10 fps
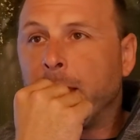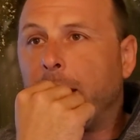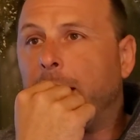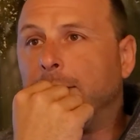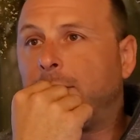
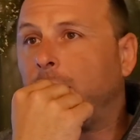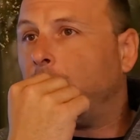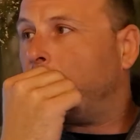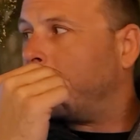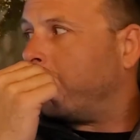And
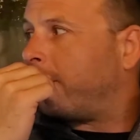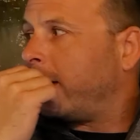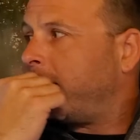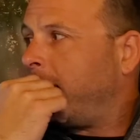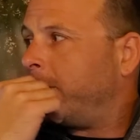so if I
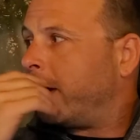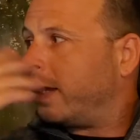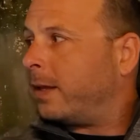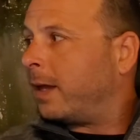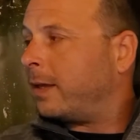take my
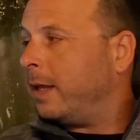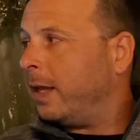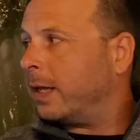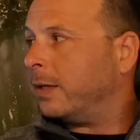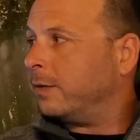
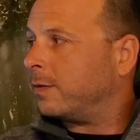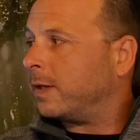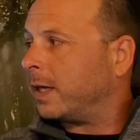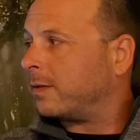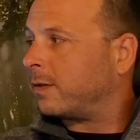technique and use it
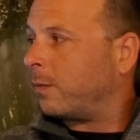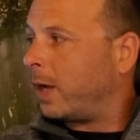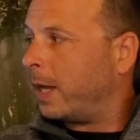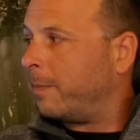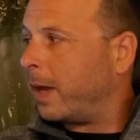against a
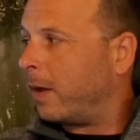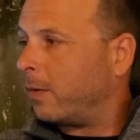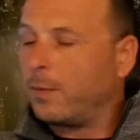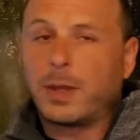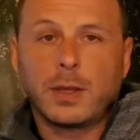white belt
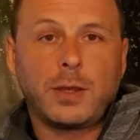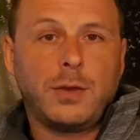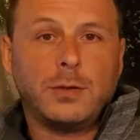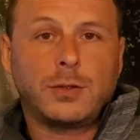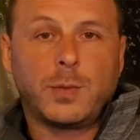with a
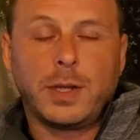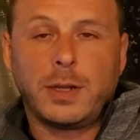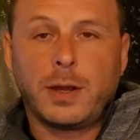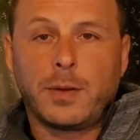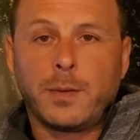huge
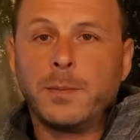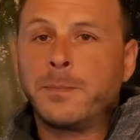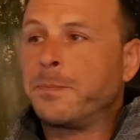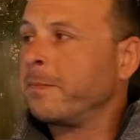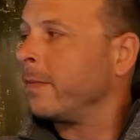window,
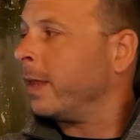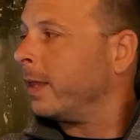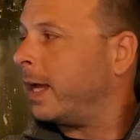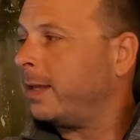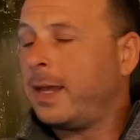
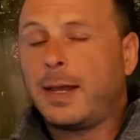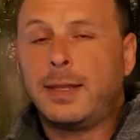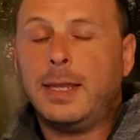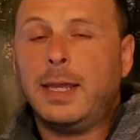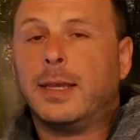that
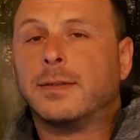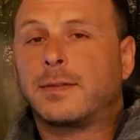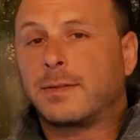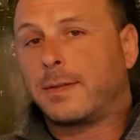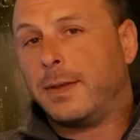technique is
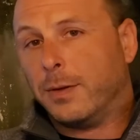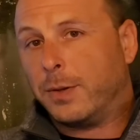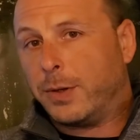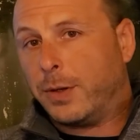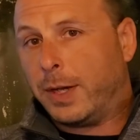still
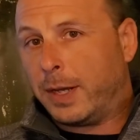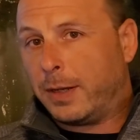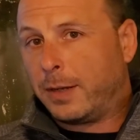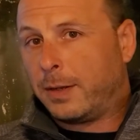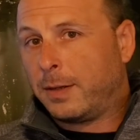good
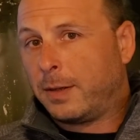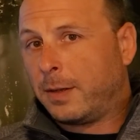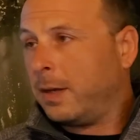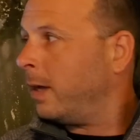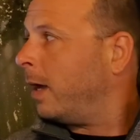
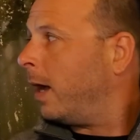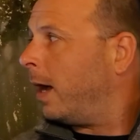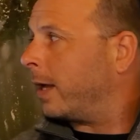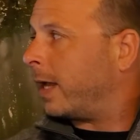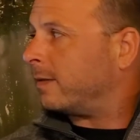
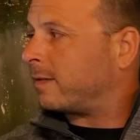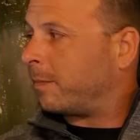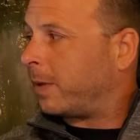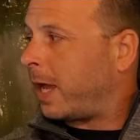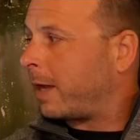against a
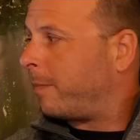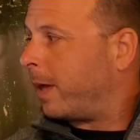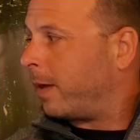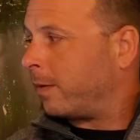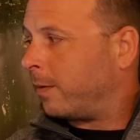black
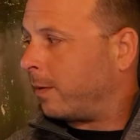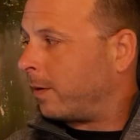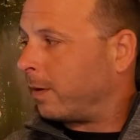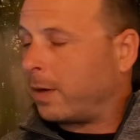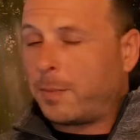belt
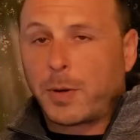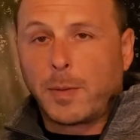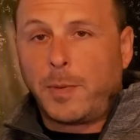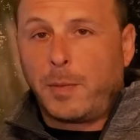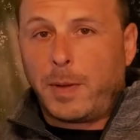or a
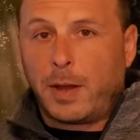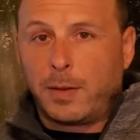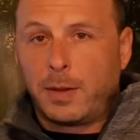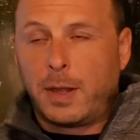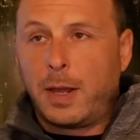purple belt,
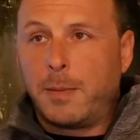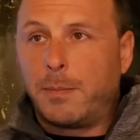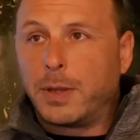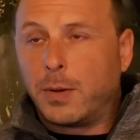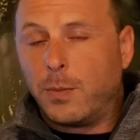
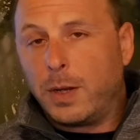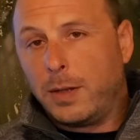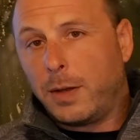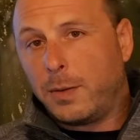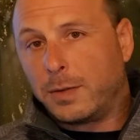but the
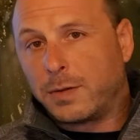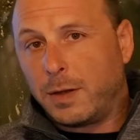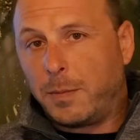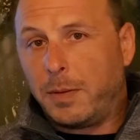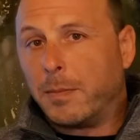window is going
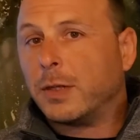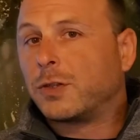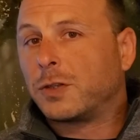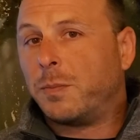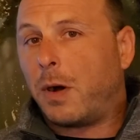to be much
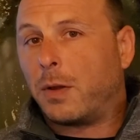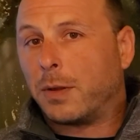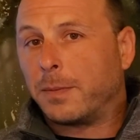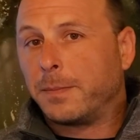smaller,